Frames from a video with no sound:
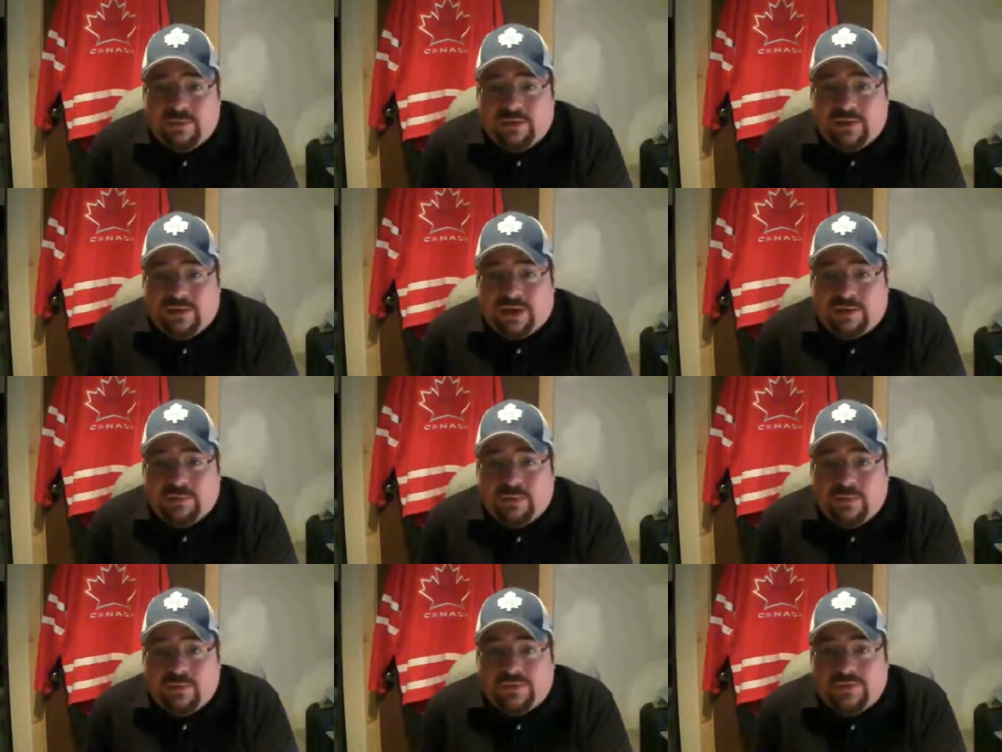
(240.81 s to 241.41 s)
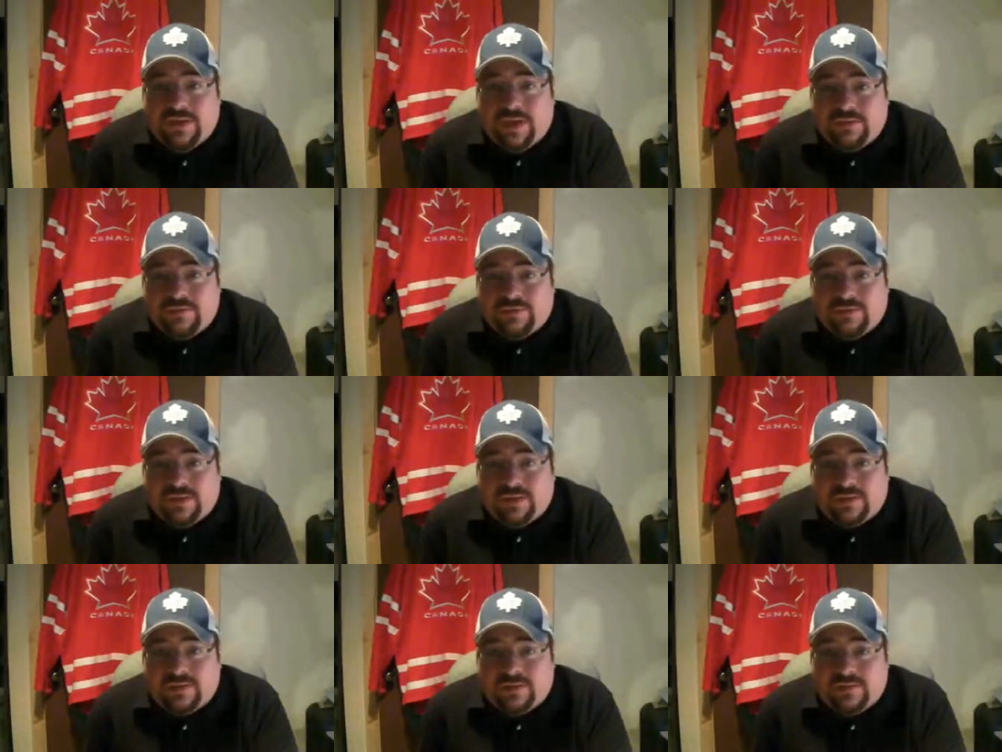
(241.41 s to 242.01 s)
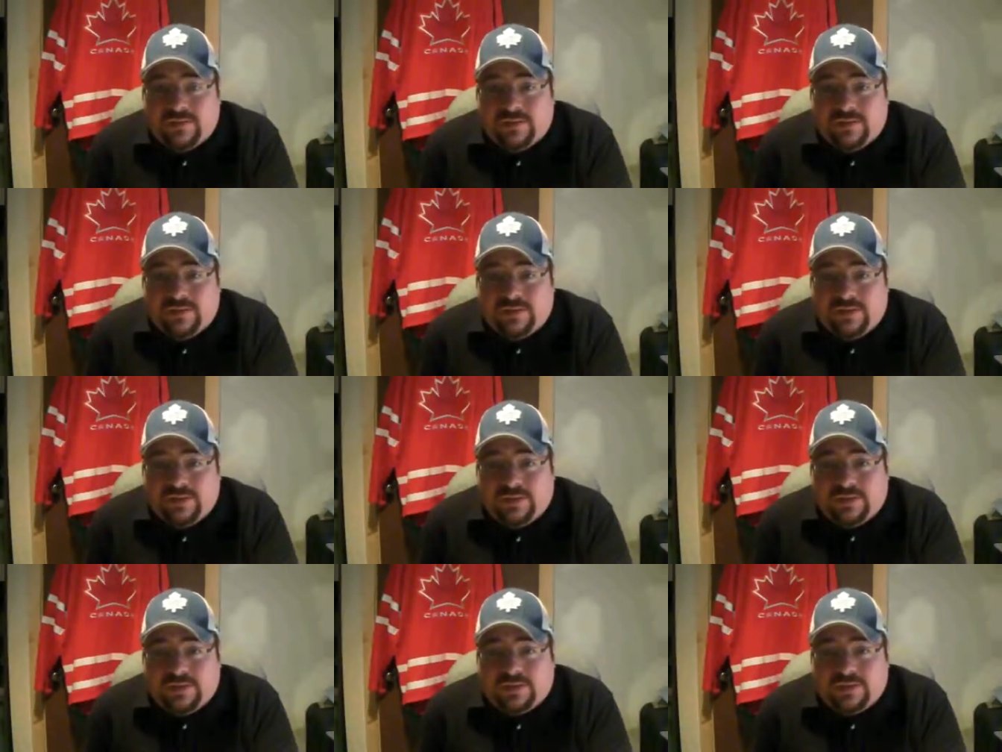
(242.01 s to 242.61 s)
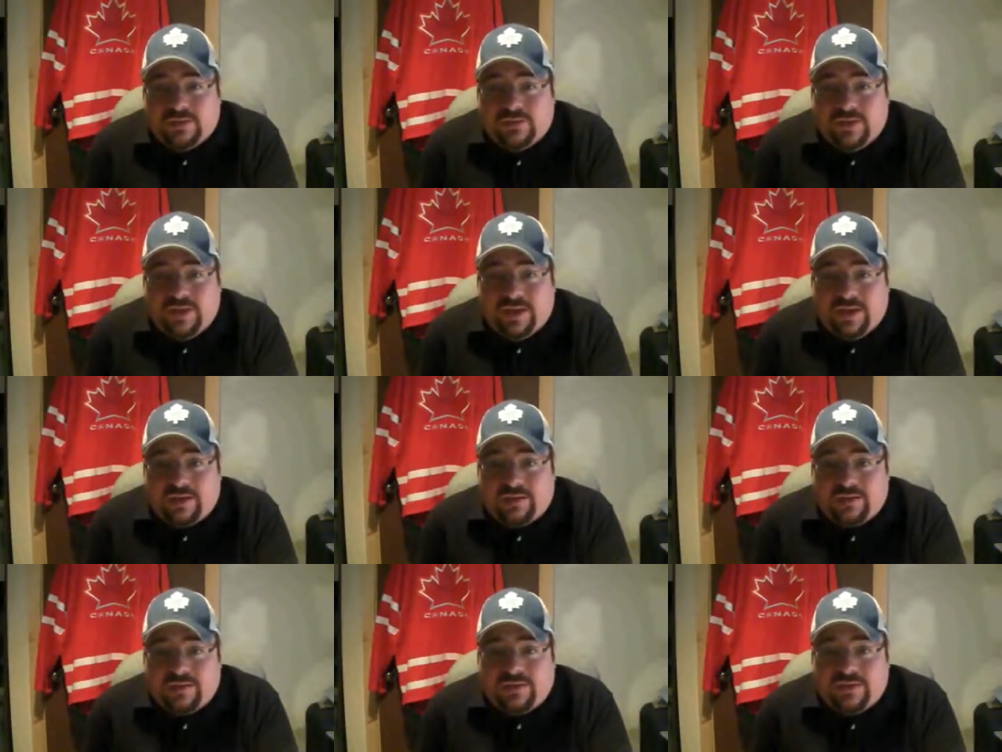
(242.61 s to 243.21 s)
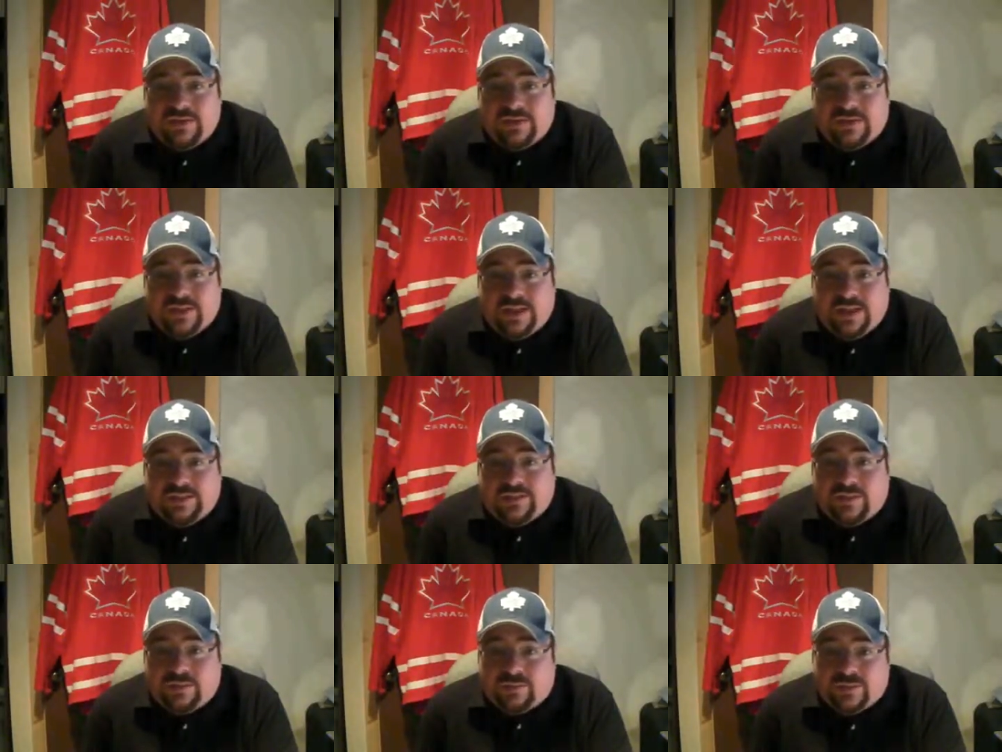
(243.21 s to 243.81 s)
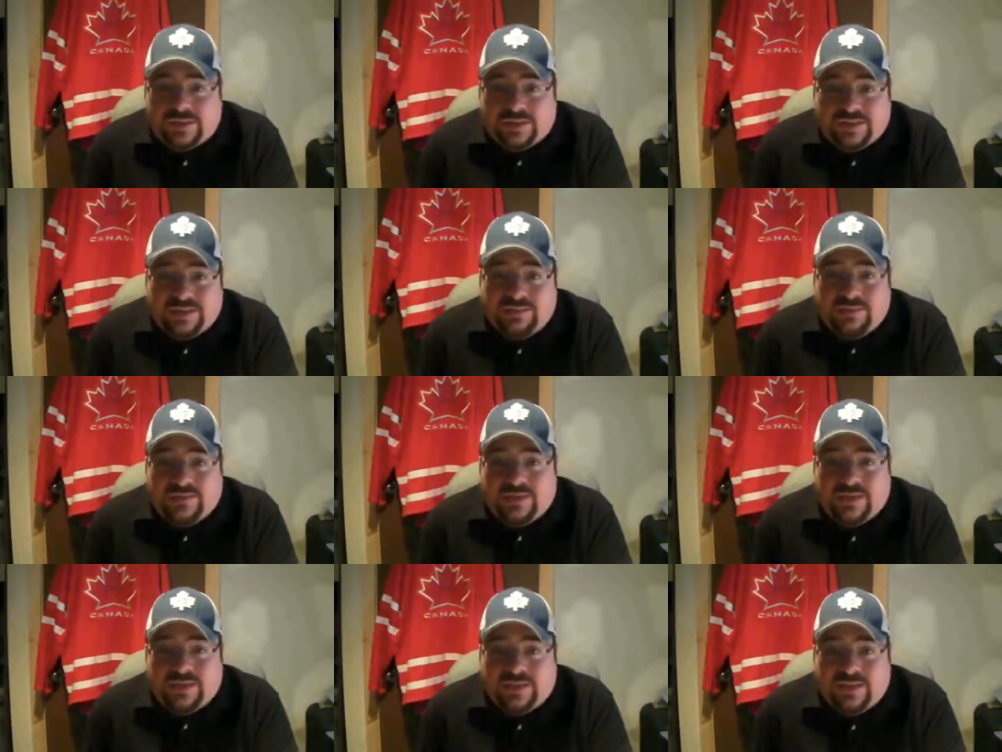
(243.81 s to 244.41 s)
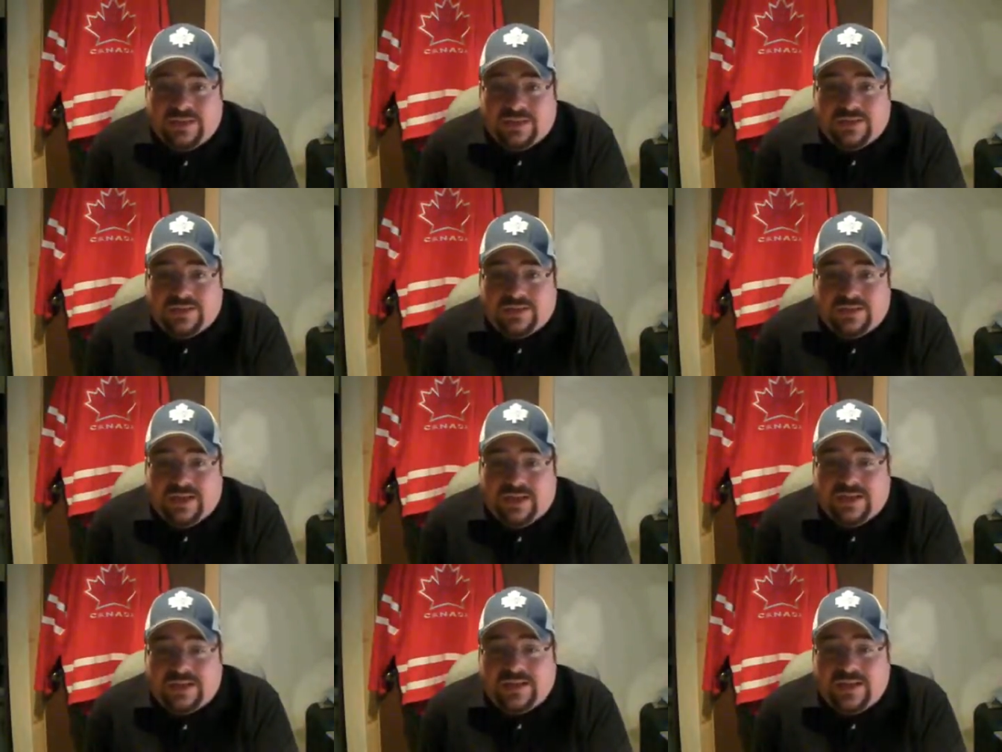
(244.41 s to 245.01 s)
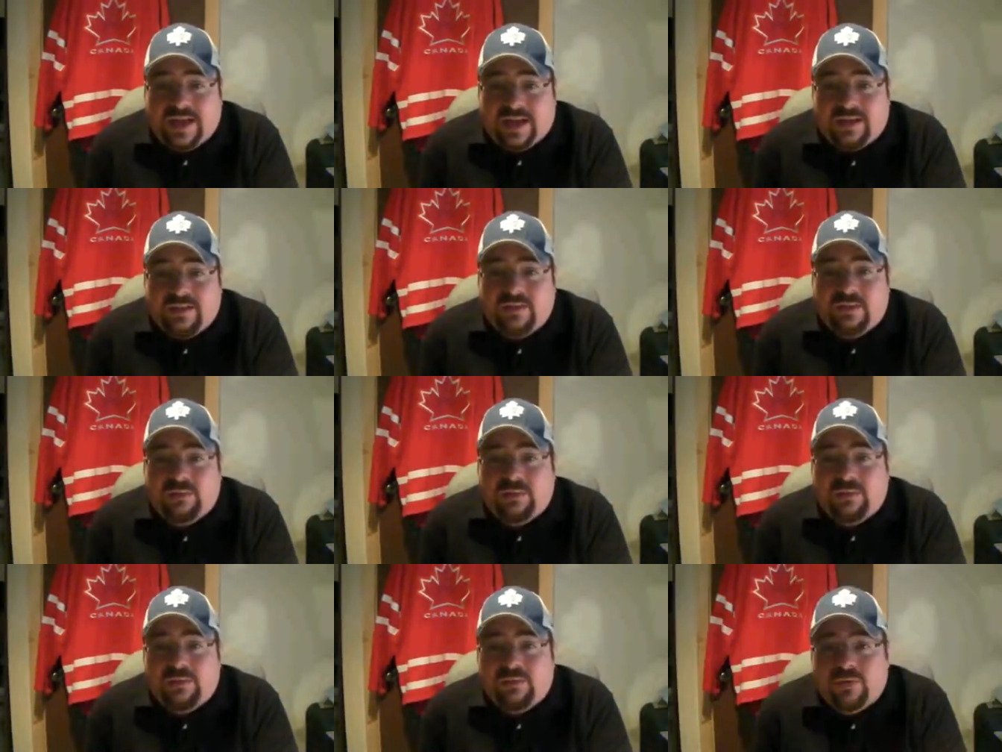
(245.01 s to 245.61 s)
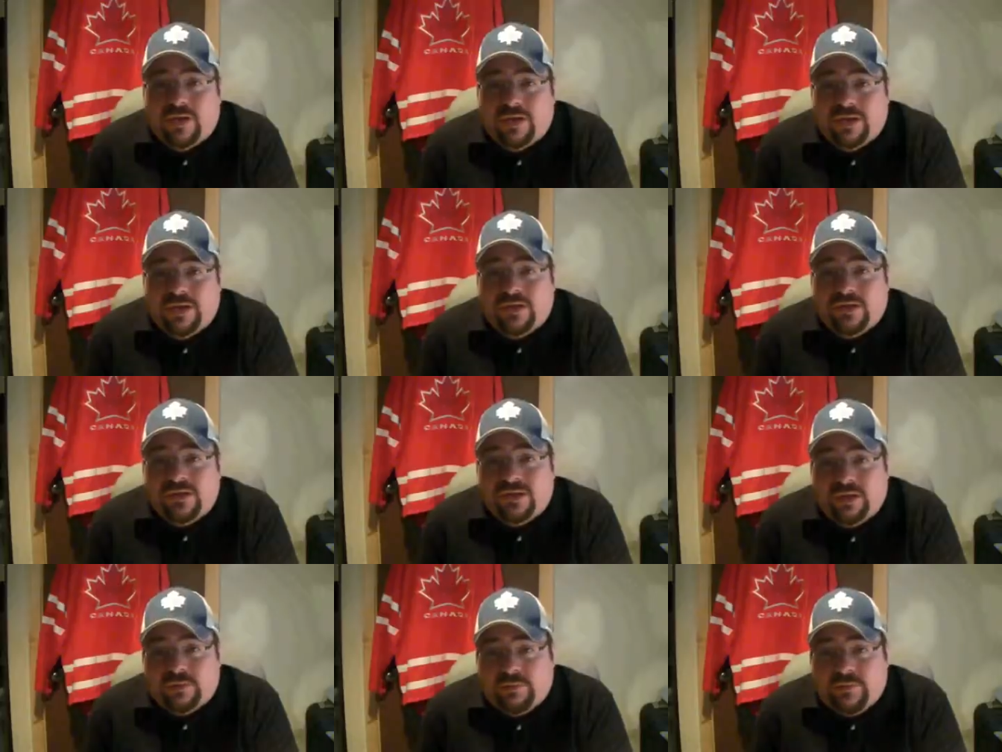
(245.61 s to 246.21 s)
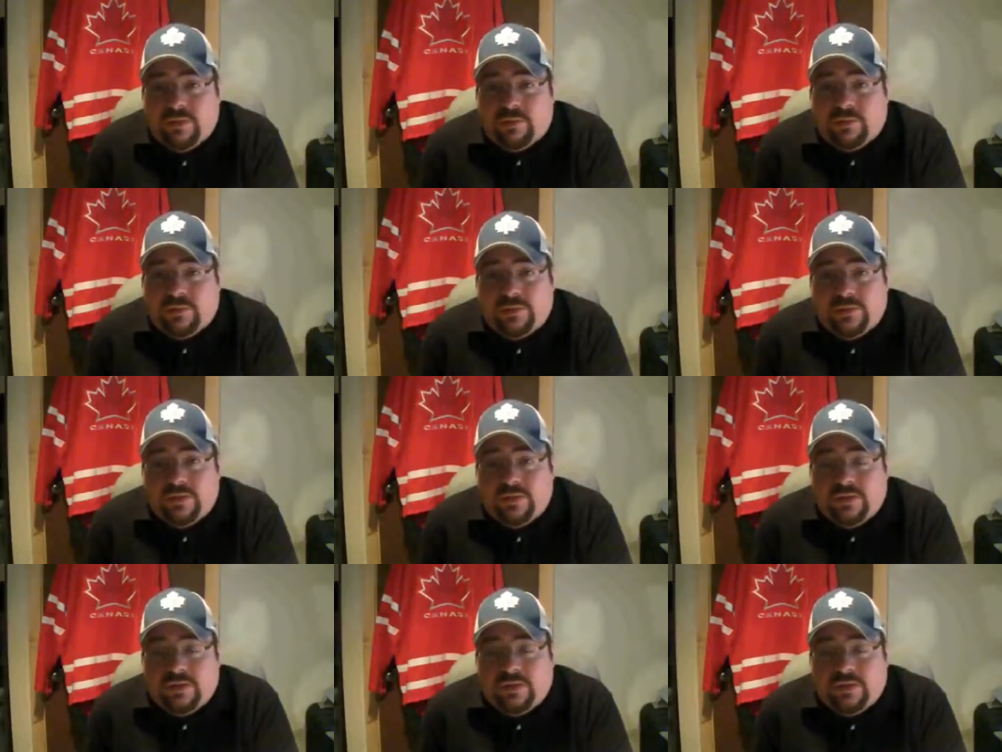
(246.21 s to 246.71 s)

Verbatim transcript: that they were going to come out with Netflix. So now they're saying they're receiving the discs, and now they'll be ready to ship them.